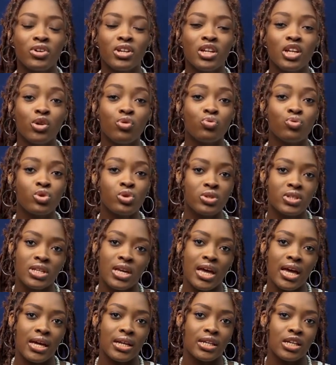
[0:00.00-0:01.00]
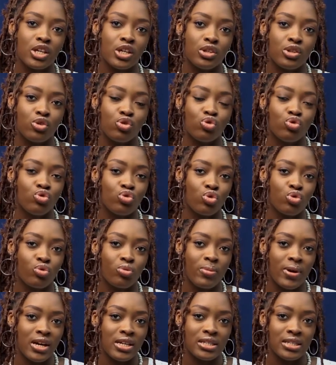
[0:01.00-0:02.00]
really rooted in
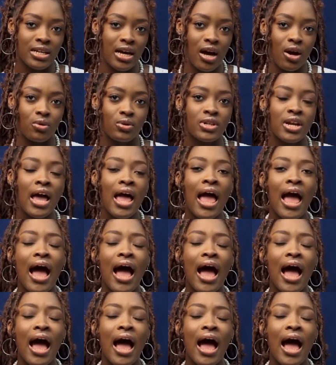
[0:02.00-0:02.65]
Yoruba sound.